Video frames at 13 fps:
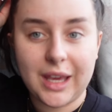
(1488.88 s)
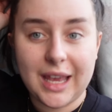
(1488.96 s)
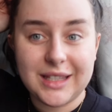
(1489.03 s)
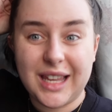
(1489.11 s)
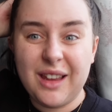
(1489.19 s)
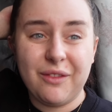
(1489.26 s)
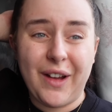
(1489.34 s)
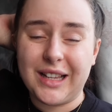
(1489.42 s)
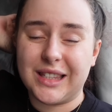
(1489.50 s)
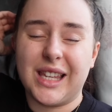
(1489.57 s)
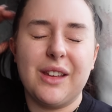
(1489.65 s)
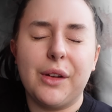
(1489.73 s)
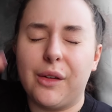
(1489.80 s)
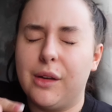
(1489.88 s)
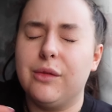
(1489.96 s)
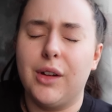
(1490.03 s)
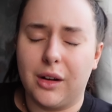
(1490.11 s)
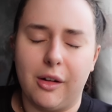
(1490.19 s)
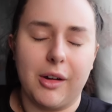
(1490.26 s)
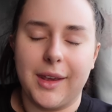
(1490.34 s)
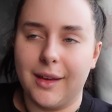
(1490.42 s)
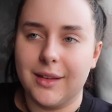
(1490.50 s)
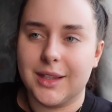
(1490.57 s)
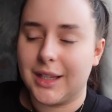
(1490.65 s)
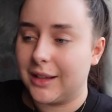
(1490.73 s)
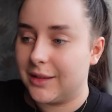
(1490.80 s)
kids, in fact, even if you've not got
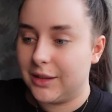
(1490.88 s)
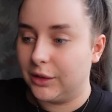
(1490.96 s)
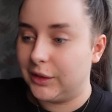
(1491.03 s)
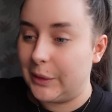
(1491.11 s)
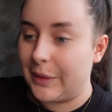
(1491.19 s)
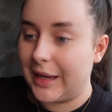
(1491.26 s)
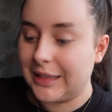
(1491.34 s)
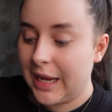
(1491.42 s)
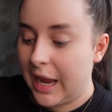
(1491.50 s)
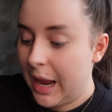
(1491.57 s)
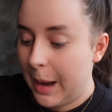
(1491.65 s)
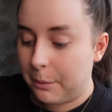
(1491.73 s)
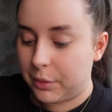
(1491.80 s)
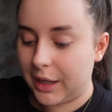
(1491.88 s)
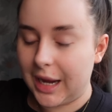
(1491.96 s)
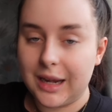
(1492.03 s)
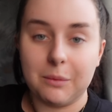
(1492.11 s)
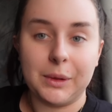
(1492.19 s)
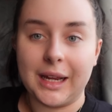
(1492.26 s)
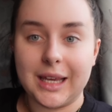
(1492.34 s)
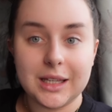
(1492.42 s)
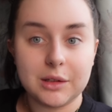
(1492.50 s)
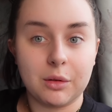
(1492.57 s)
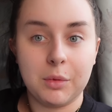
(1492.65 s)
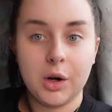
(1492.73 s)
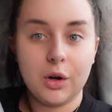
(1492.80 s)
kids, I'd still do this. Bringing
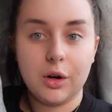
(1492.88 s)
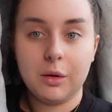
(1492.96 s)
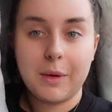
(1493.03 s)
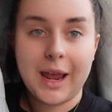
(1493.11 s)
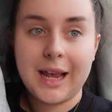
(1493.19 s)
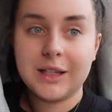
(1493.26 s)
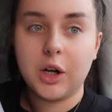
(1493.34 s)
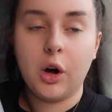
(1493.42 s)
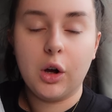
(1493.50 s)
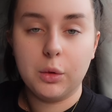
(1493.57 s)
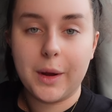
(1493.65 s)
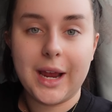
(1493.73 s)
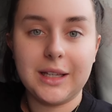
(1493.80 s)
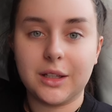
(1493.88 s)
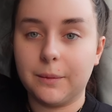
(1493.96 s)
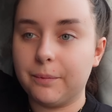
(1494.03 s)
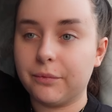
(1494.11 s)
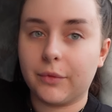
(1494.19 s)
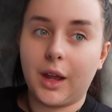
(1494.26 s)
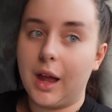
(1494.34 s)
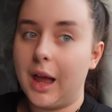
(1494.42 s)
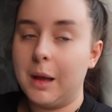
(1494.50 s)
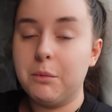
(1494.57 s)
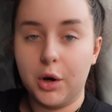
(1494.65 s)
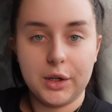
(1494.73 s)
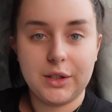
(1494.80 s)
blankets from home is always
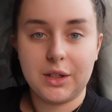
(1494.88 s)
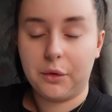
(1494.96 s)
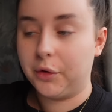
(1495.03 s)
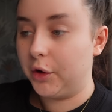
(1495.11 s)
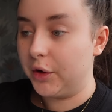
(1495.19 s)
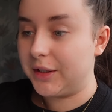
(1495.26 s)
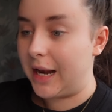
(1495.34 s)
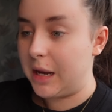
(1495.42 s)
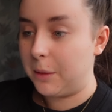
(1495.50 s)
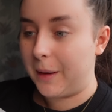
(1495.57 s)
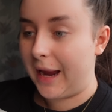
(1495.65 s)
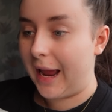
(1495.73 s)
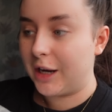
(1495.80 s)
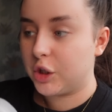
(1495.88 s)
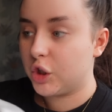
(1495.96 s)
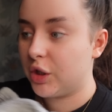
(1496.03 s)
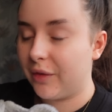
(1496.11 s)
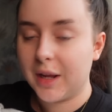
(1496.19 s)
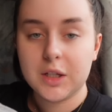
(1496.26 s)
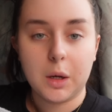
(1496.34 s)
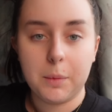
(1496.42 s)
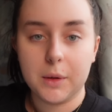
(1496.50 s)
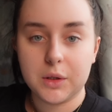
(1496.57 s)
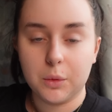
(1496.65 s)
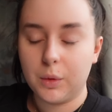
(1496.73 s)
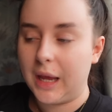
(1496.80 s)
a must for us anyway. I just shove it in top
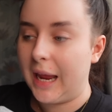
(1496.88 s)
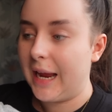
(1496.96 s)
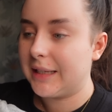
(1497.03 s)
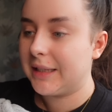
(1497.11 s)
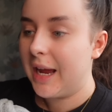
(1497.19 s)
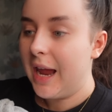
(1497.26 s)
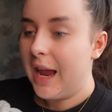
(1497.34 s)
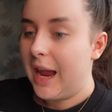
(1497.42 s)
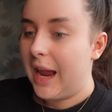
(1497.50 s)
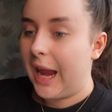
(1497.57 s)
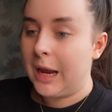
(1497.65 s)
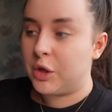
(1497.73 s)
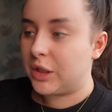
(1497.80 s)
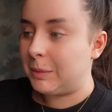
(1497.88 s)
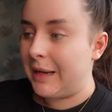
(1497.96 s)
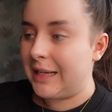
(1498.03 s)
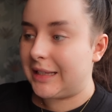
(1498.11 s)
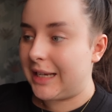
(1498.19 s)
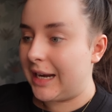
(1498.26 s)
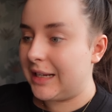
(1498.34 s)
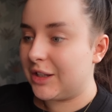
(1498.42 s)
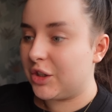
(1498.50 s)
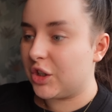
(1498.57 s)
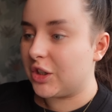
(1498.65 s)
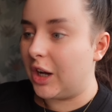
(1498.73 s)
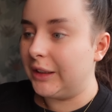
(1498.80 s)
of suitcase. It just means Teddy's
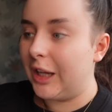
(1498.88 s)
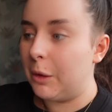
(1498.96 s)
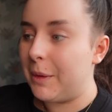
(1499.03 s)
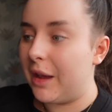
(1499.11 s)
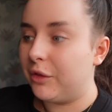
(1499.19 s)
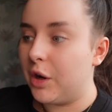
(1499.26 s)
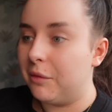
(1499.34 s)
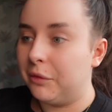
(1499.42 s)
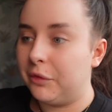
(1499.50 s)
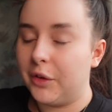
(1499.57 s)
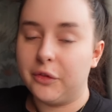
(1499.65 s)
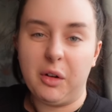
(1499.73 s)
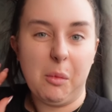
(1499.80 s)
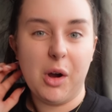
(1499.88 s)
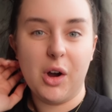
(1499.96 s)
just got a little bit of comfort from